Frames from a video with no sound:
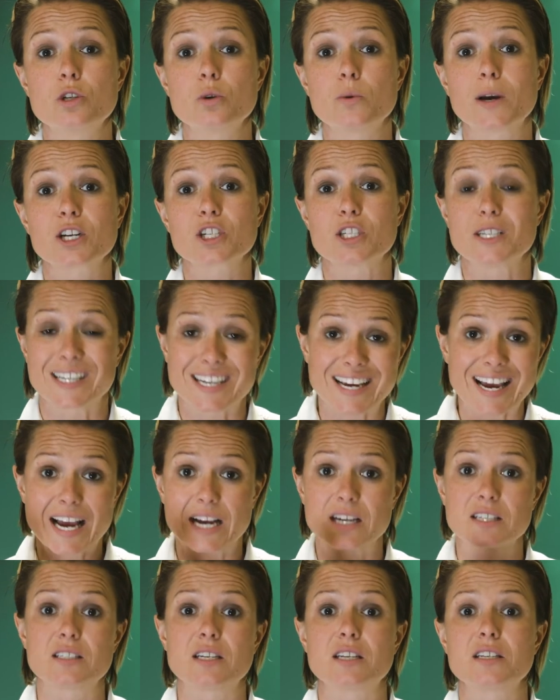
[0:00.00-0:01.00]
to actually get
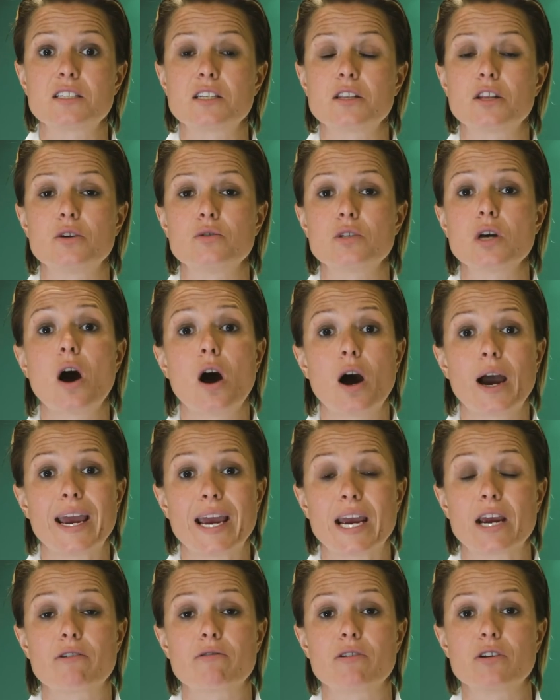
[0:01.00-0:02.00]
access to those high
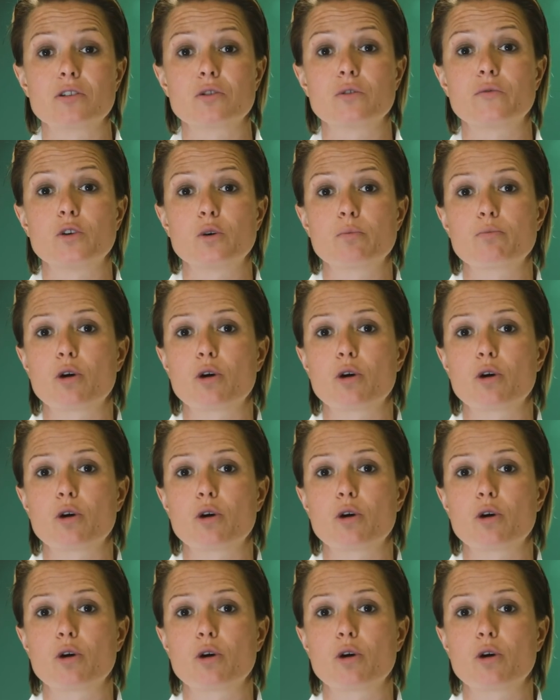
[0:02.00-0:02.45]
areas of your